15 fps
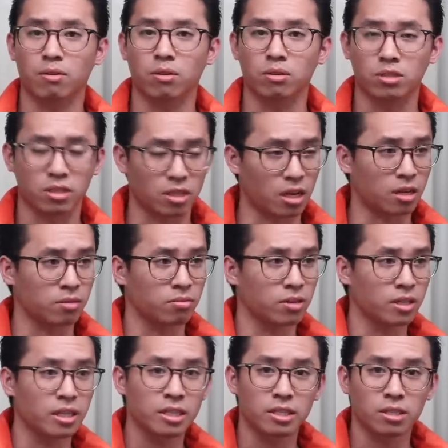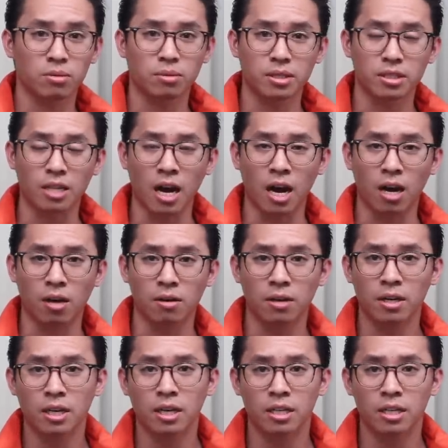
of course. It's like really easy to restyle.